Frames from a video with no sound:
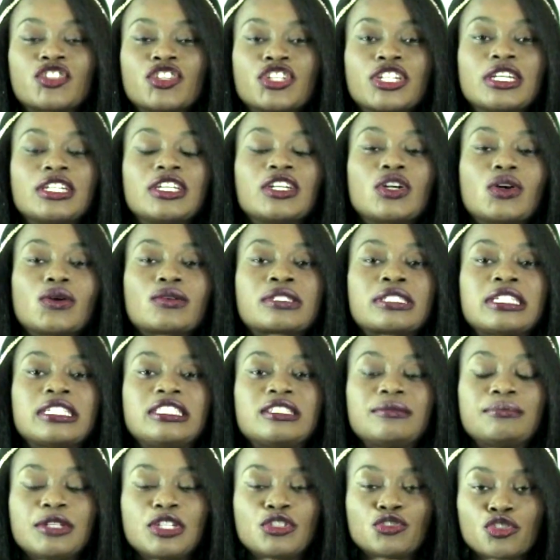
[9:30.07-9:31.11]
They're going to go see
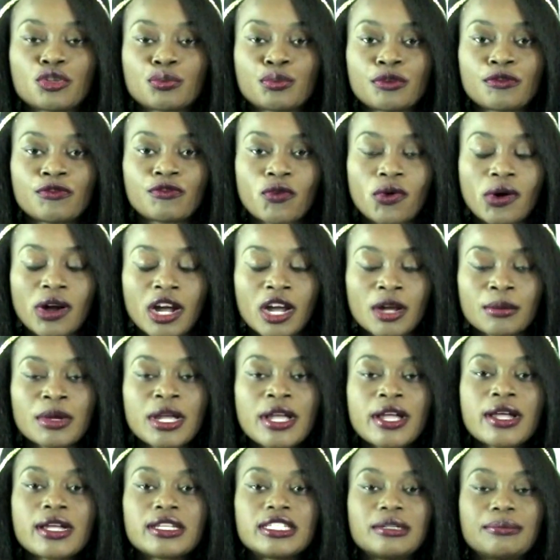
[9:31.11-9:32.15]
Demetria perform.
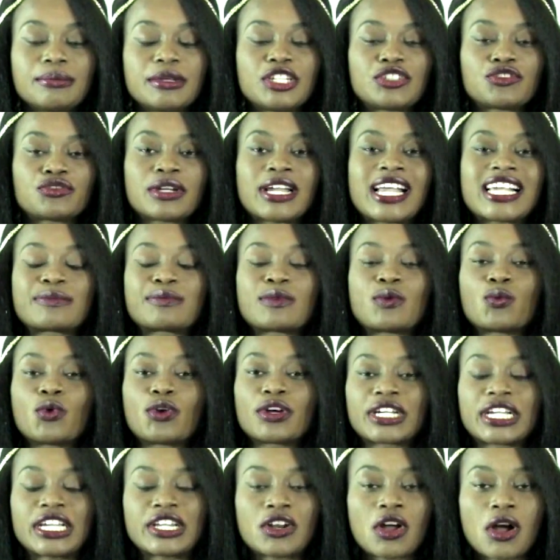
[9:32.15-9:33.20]
Demetria has been
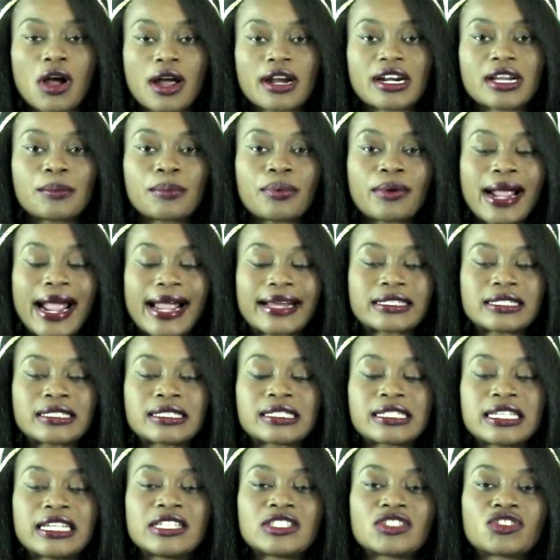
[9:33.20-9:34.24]
working hard and
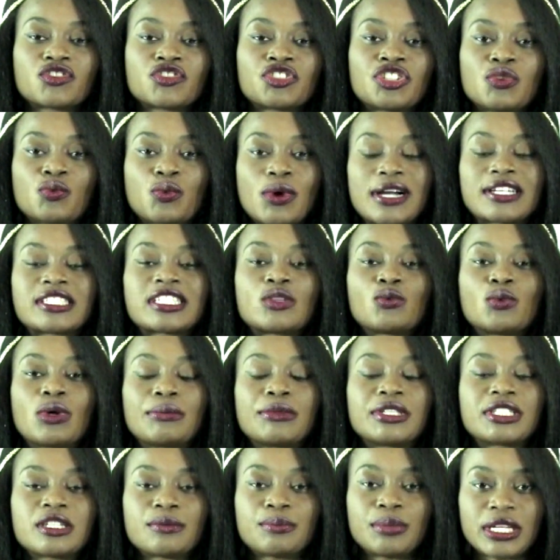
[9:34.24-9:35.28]
practicing, so she wants the
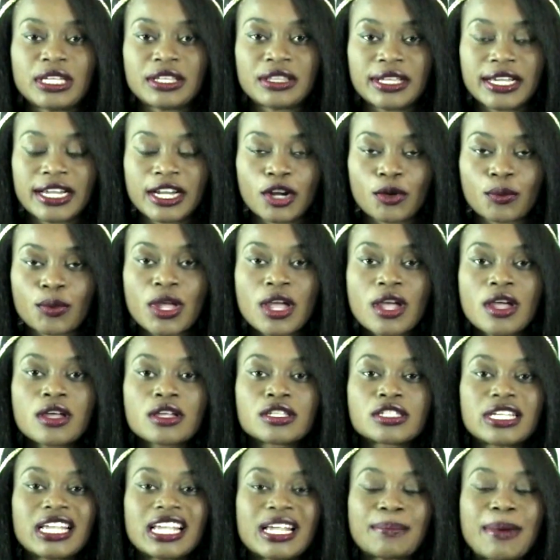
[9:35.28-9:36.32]
women to be there.
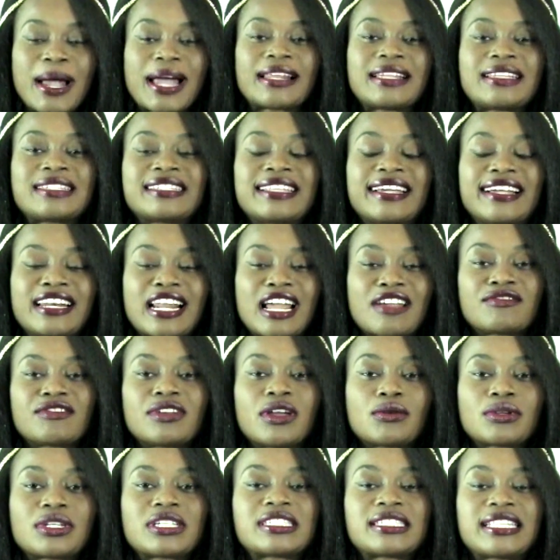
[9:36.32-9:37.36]
So everybody's there, and I've
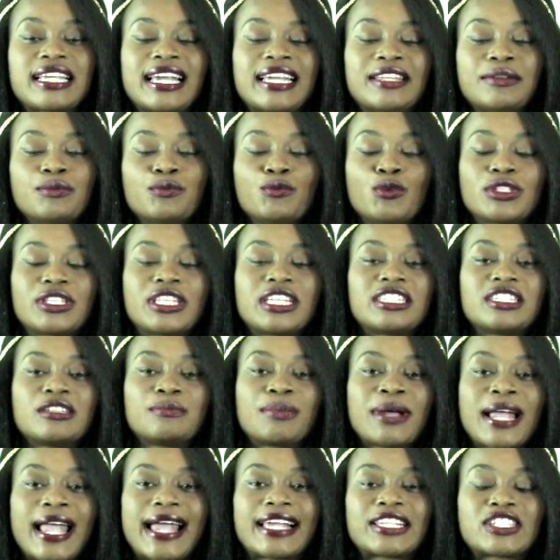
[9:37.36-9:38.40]
noticed that within
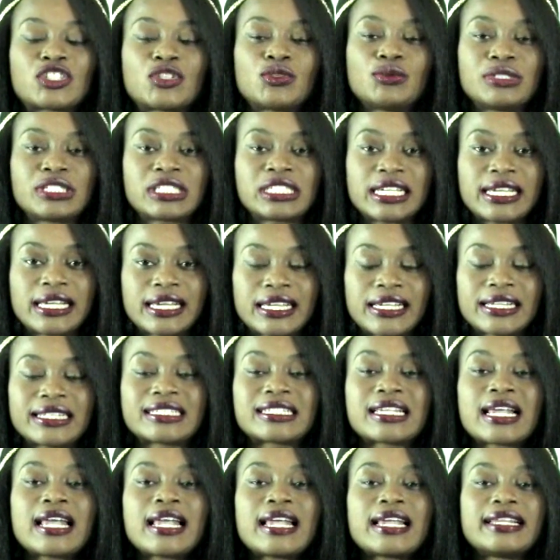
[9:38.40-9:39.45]
the past two
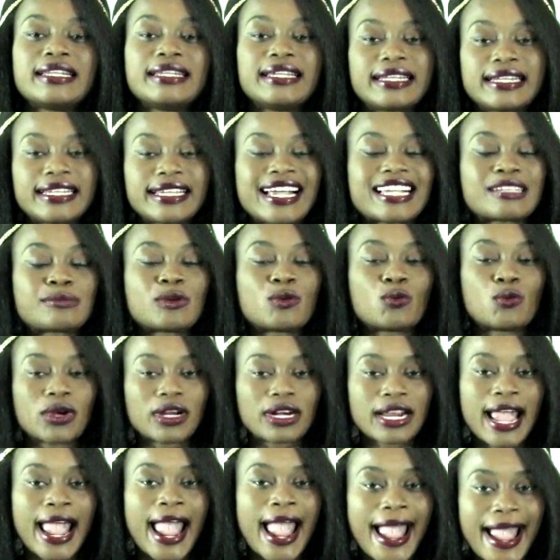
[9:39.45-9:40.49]
scenes, Nene has been
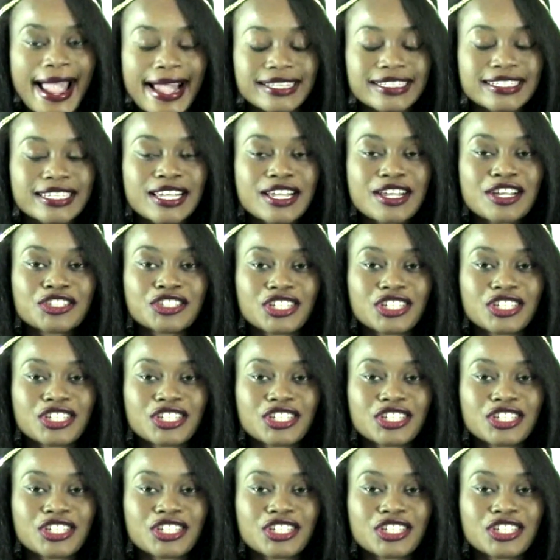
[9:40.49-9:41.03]
wearing a hat.